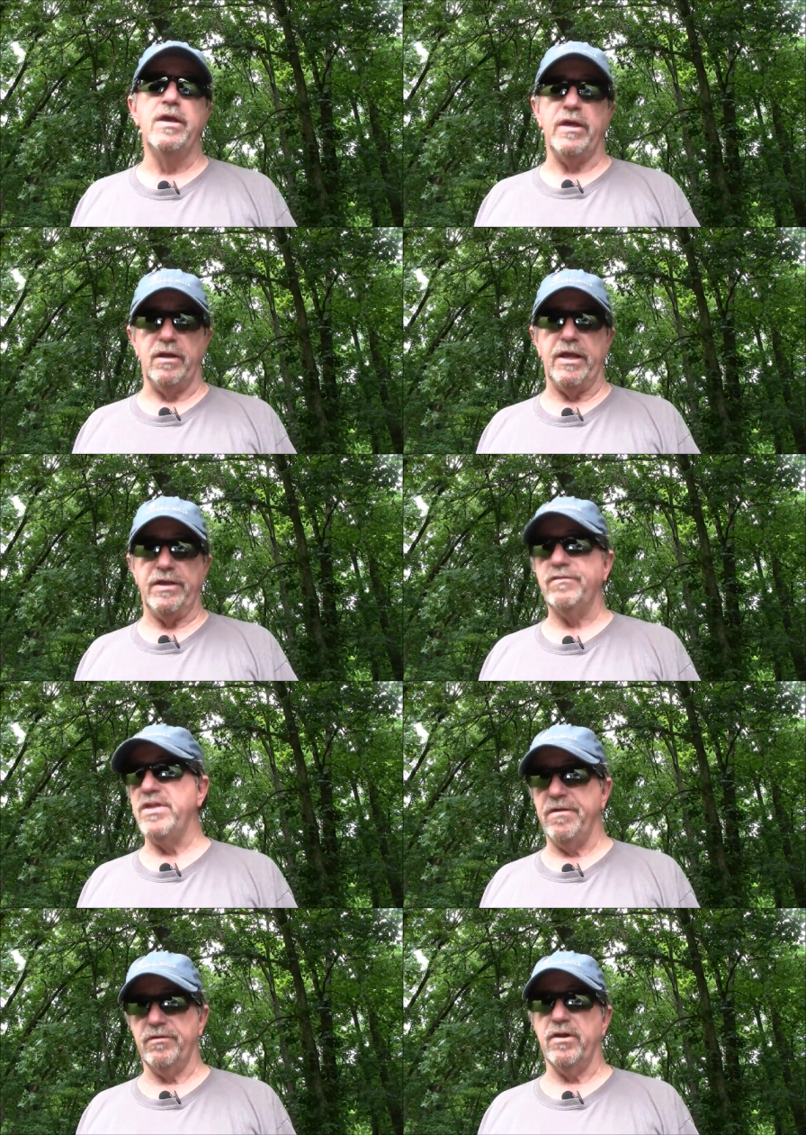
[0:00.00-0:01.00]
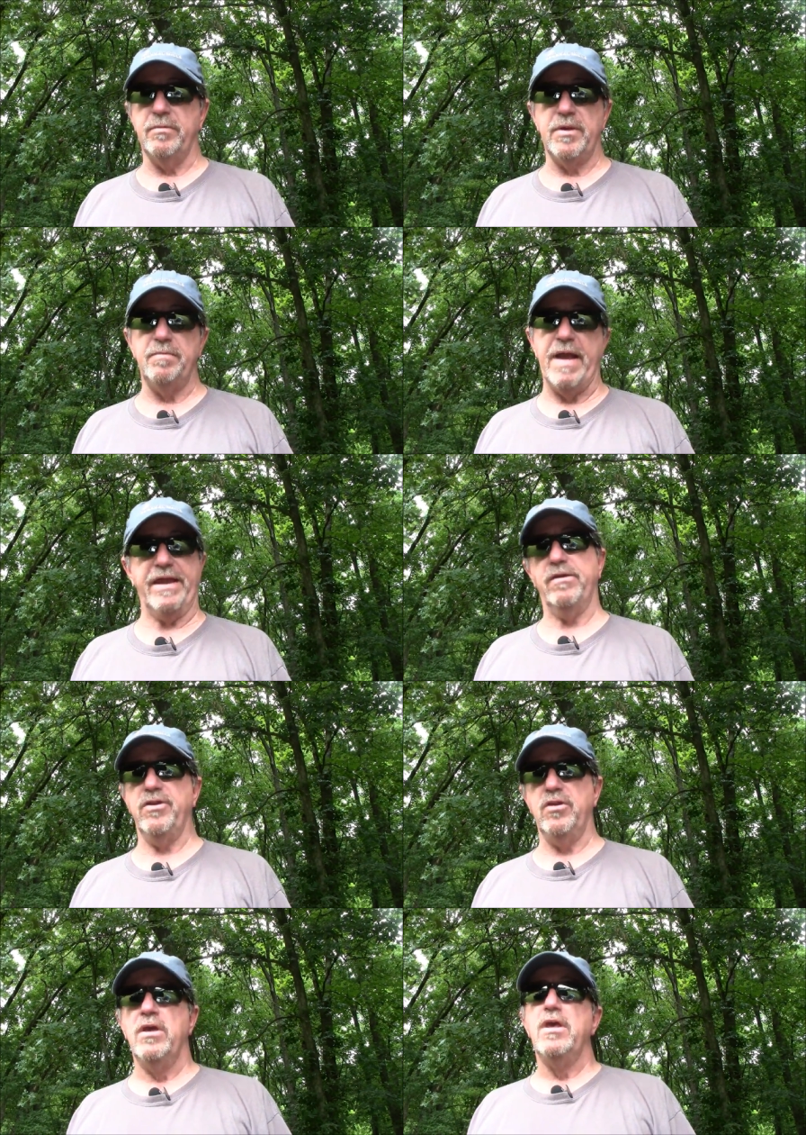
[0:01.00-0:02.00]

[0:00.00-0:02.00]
It's never going to be backyard.